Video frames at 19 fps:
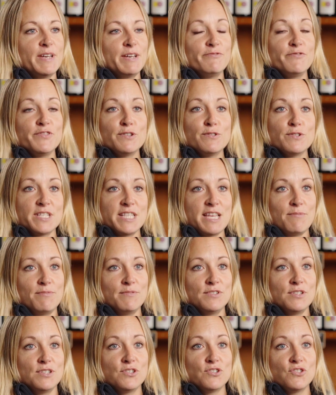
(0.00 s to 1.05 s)
and Phil just
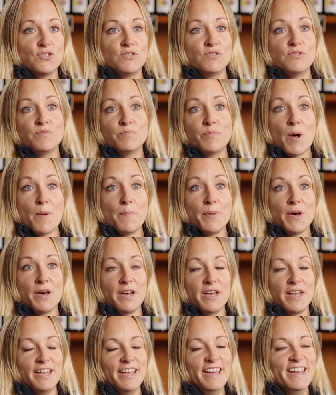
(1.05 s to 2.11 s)
happened to pop
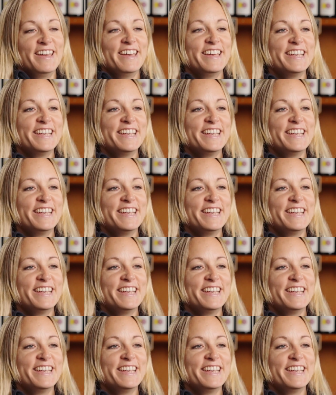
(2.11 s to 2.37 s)
by.